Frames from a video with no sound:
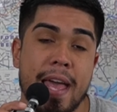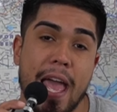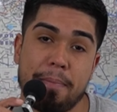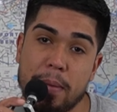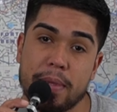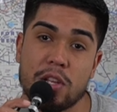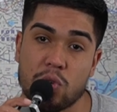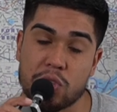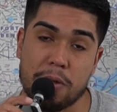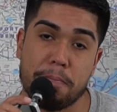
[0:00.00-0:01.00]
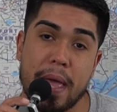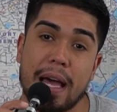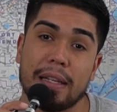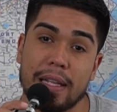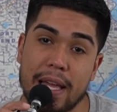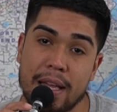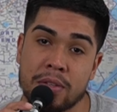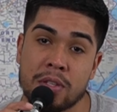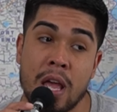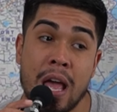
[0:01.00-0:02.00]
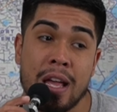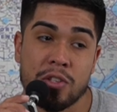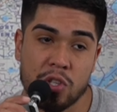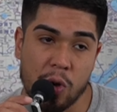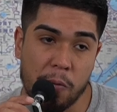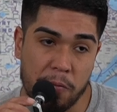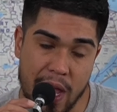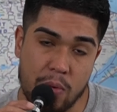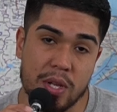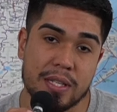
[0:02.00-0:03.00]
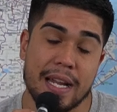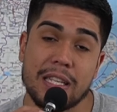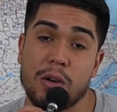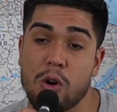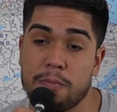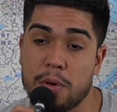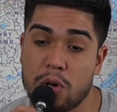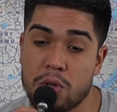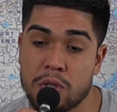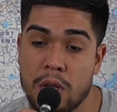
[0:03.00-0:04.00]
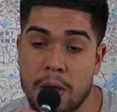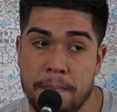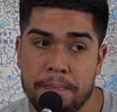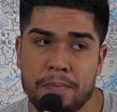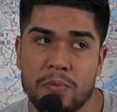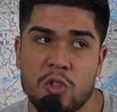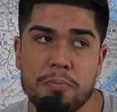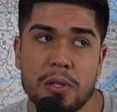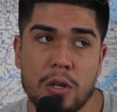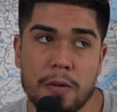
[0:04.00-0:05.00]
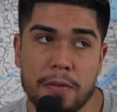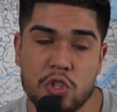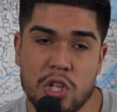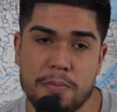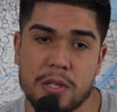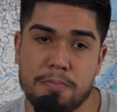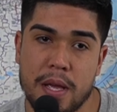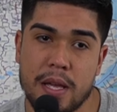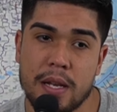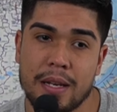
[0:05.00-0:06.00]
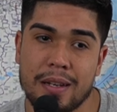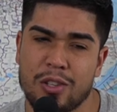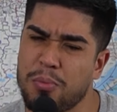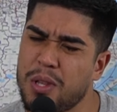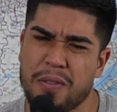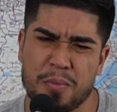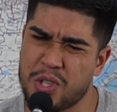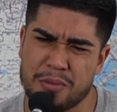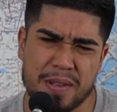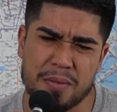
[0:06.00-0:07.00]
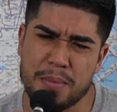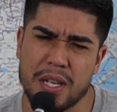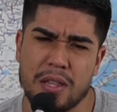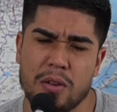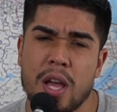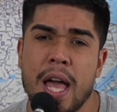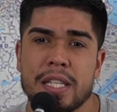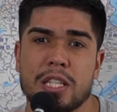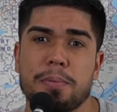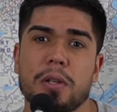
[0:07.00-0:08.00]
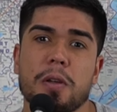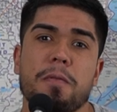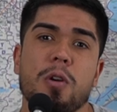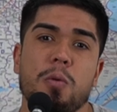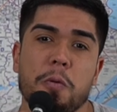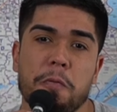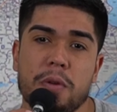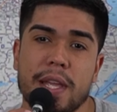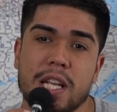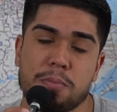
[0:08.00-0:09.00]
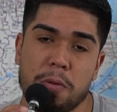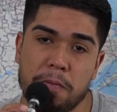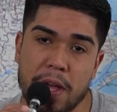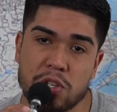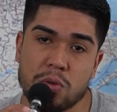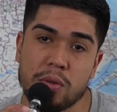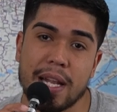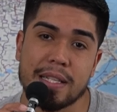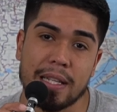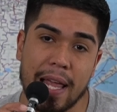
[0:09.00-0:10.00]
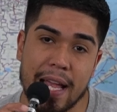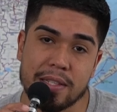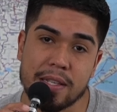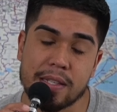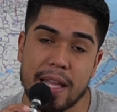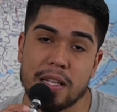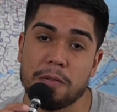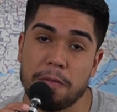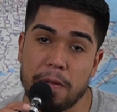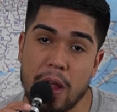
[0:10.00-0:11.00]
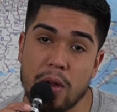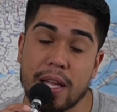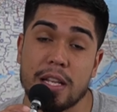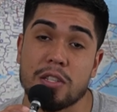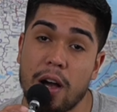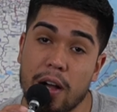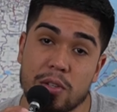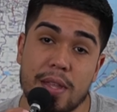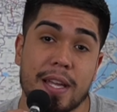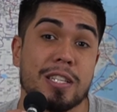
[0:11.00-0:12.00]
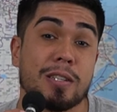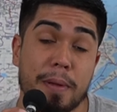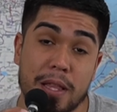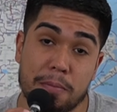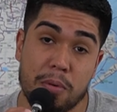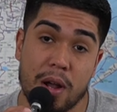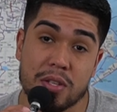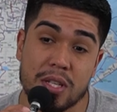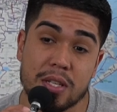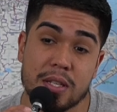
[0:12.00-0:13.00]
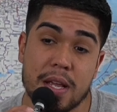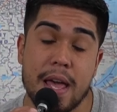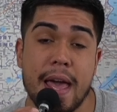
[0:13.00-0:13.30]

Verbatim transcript: And maybe the insurance is going to pay out less. So for that reason, I tell homeowners, don't be looking for the cheapest bid. Don't be looking for the most expensive bid either. Just be looking for a roofer that is professional, that is licensed, that is fair, that can talk to, that can explain the process.